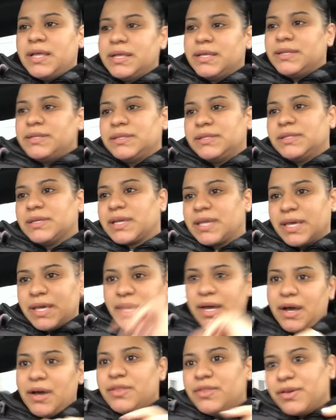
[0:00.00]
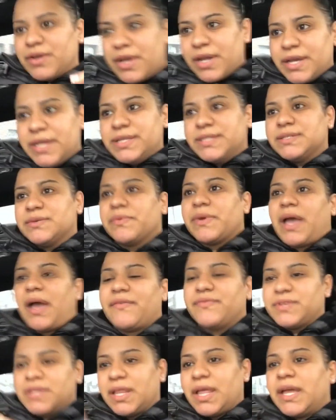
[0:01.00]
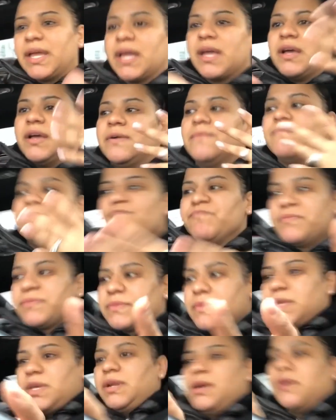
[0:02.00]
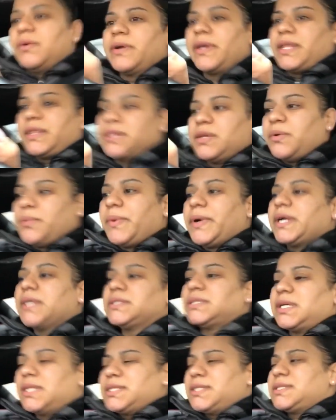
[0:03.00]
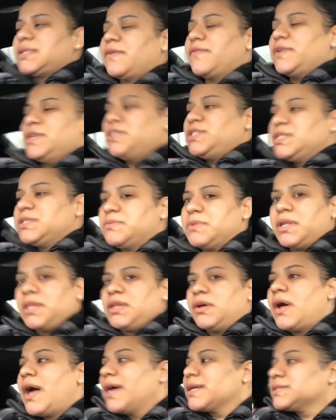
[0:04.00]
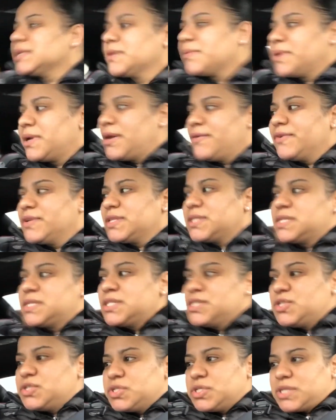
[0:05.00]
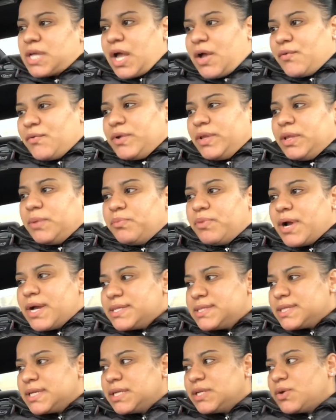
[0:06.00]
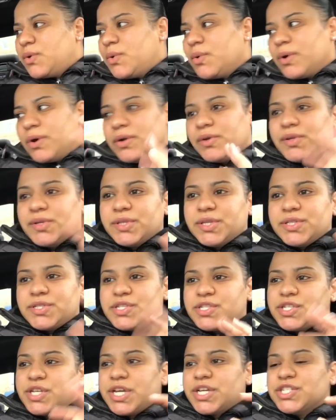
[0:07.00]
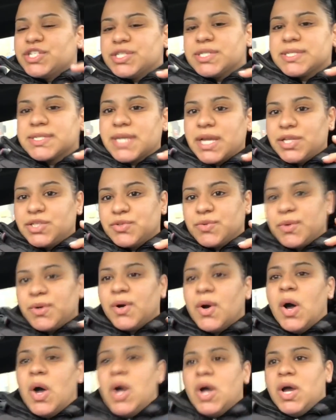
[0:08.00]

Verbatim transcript: and the ki other kids and we have to like you know get their work done and stuff it's just been a little hectic whenever the teacher's not really present or there's a change in schedule